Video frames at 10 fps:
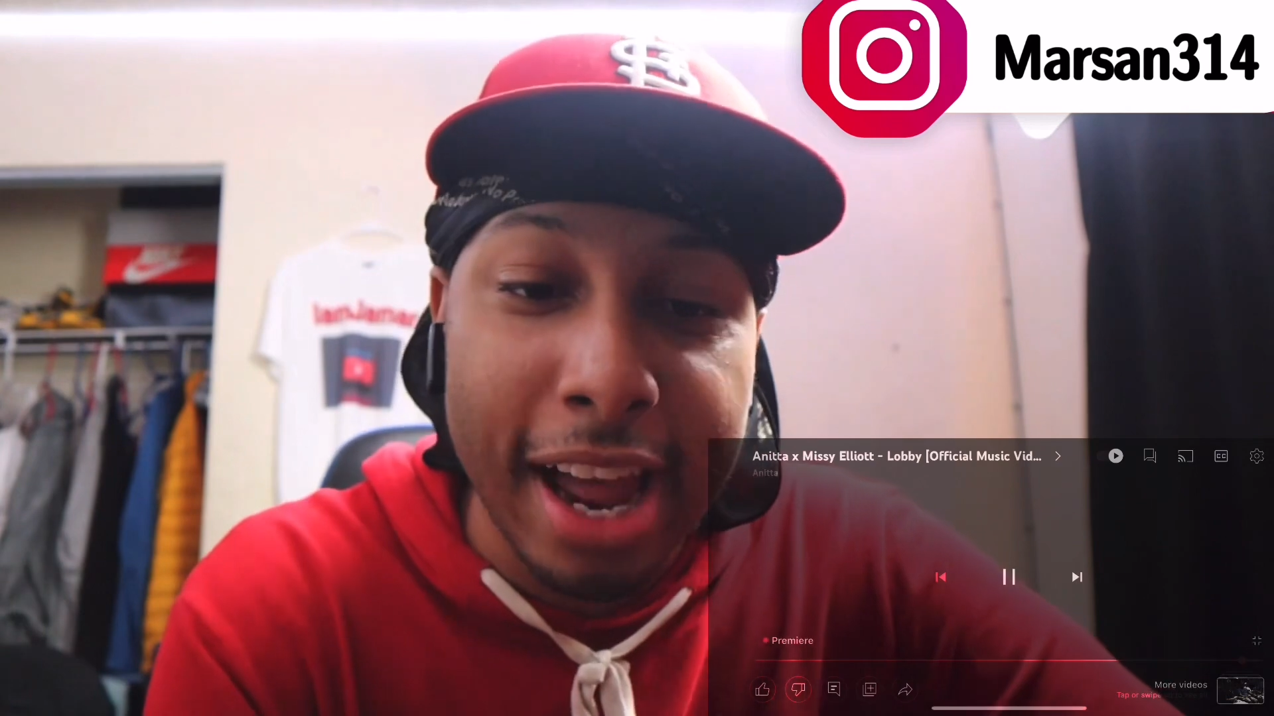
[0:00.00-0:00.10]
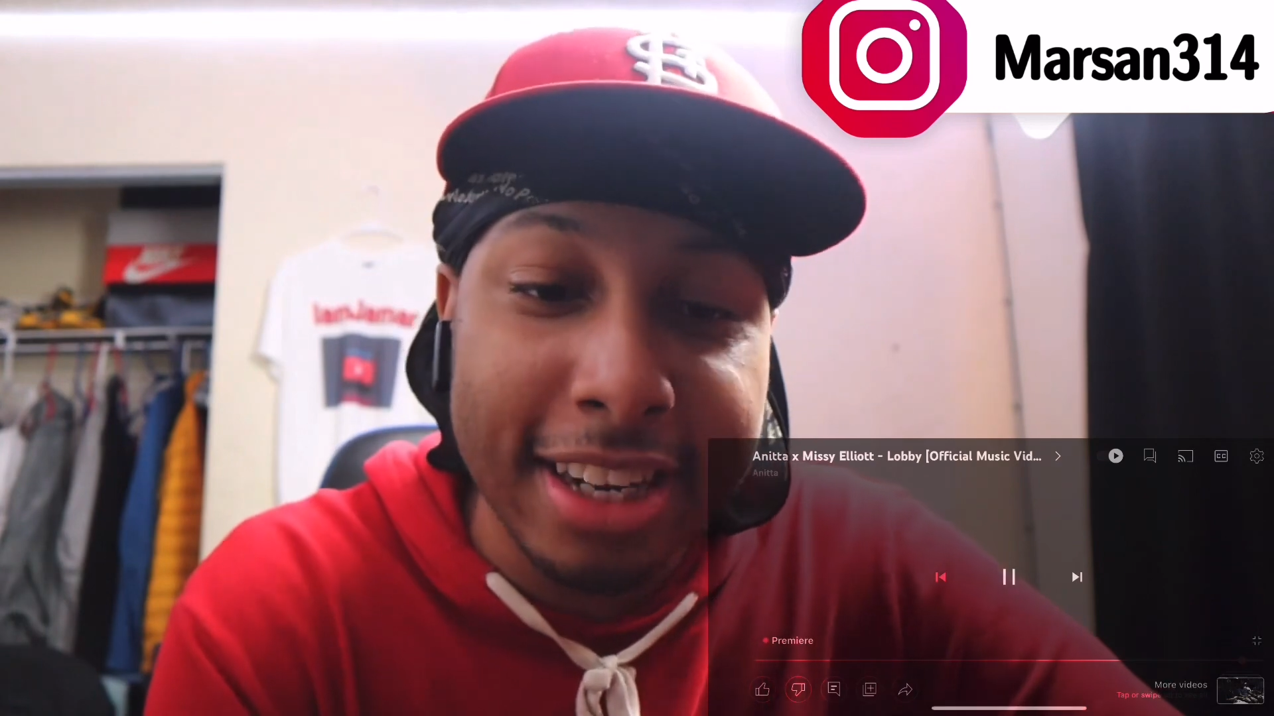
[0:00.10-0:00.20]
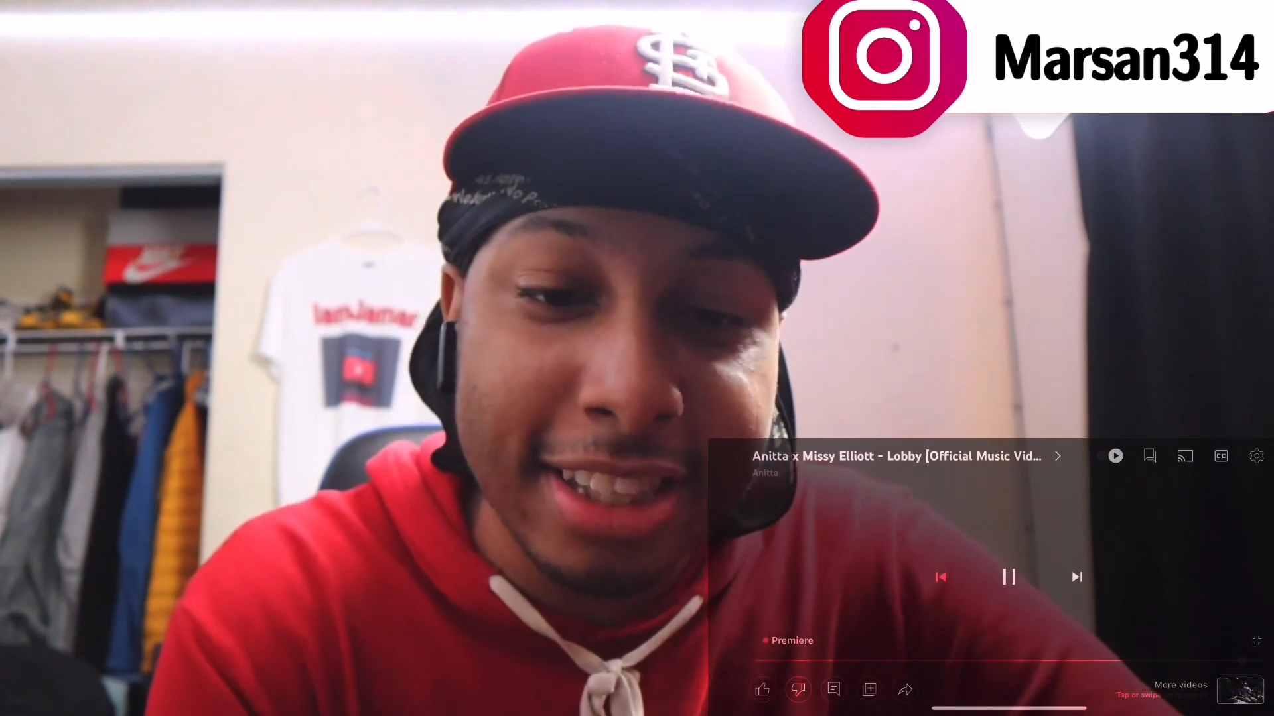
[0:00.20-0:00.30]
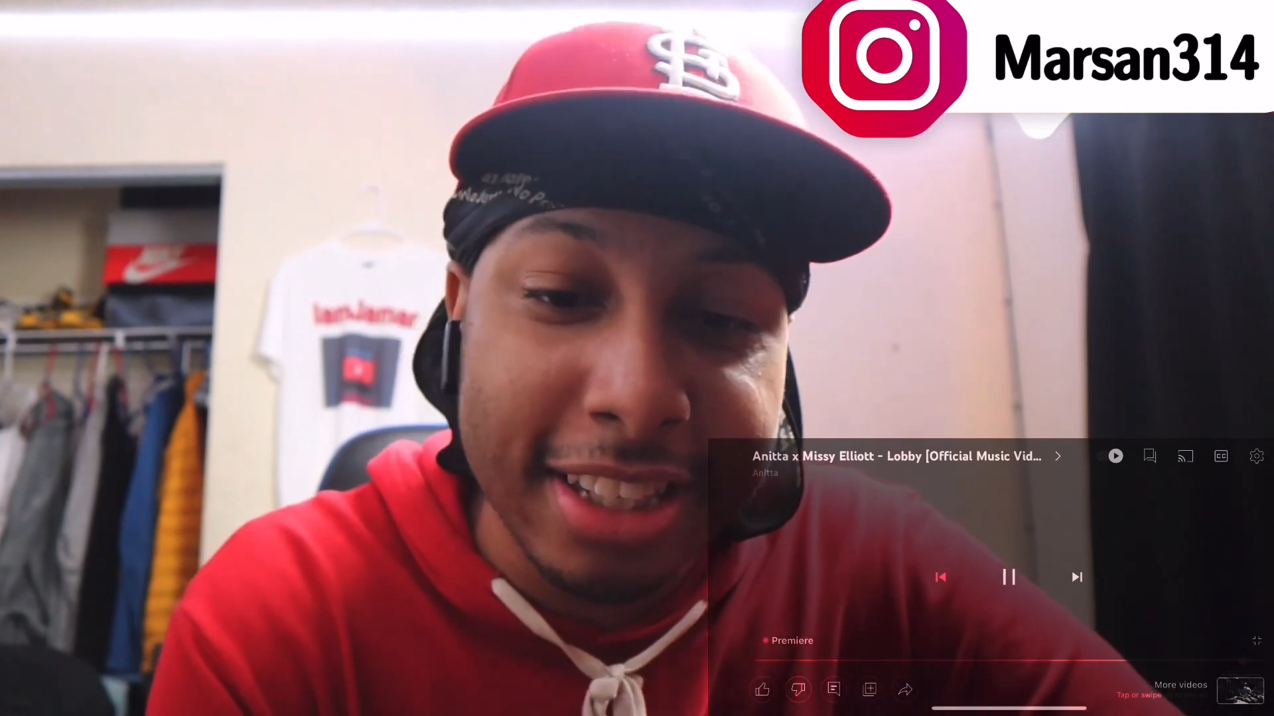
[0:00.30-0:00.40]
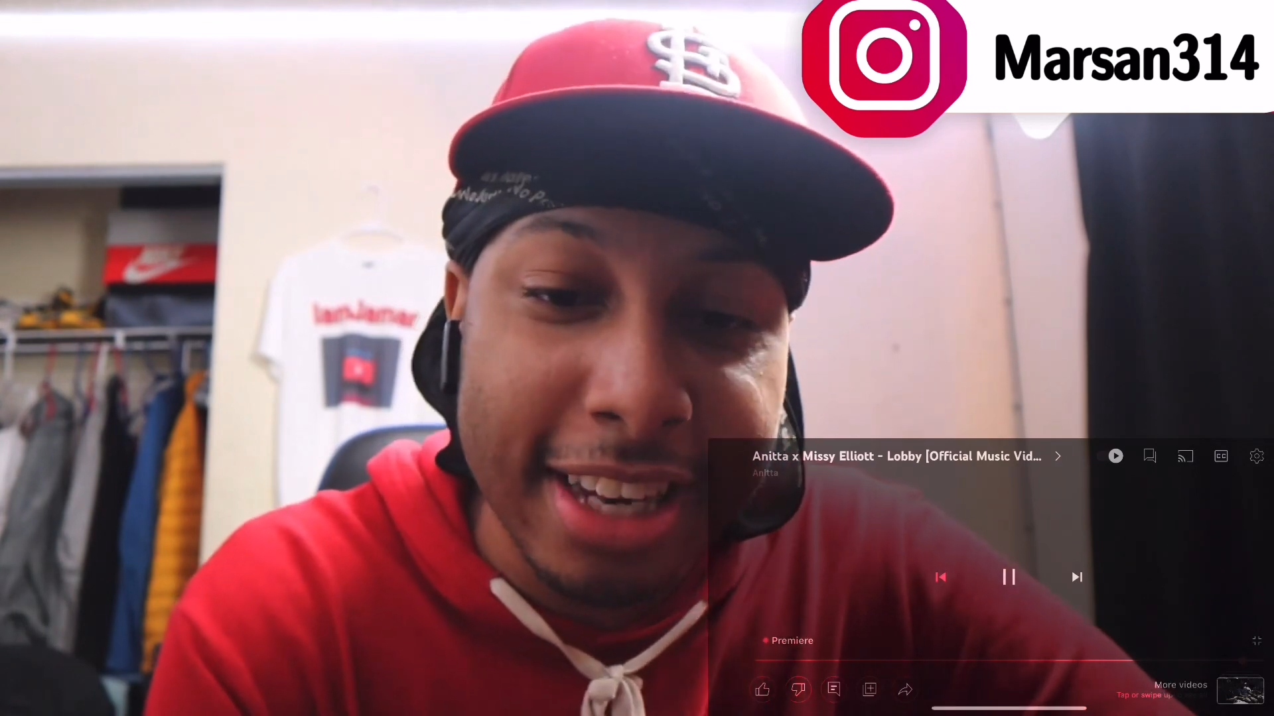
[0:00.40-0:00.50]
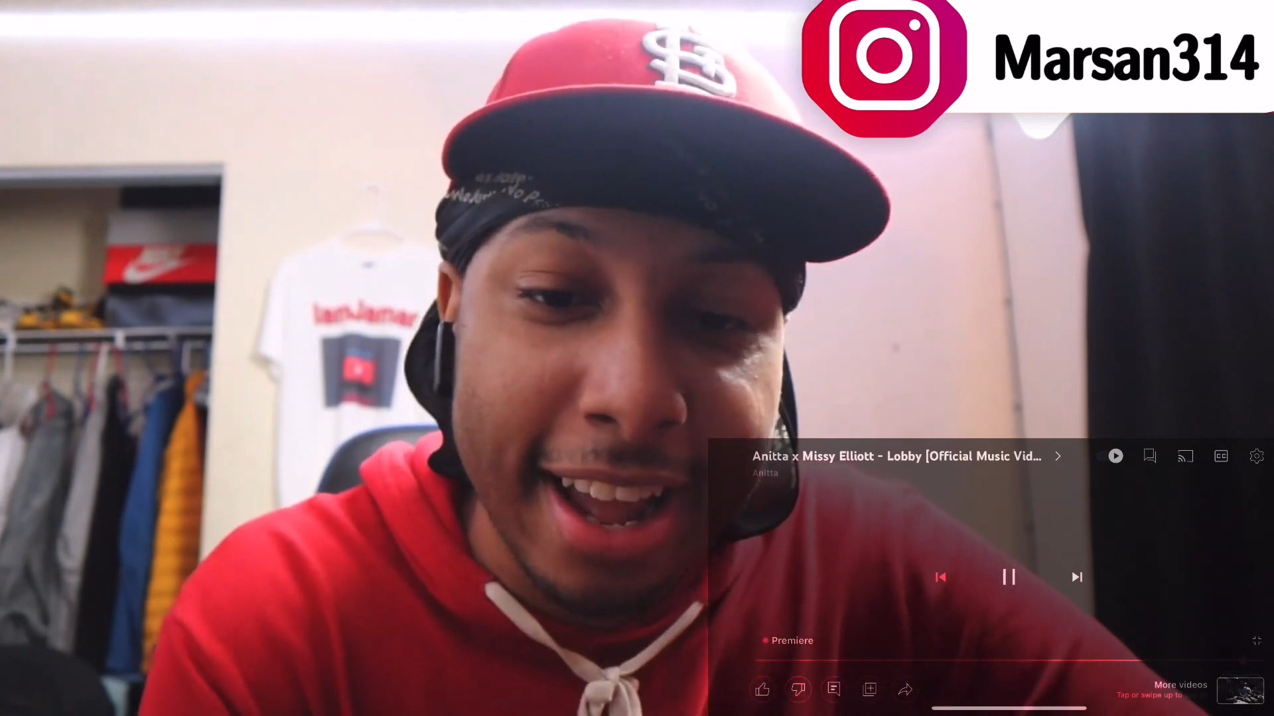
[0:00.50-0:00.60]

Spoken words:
like this.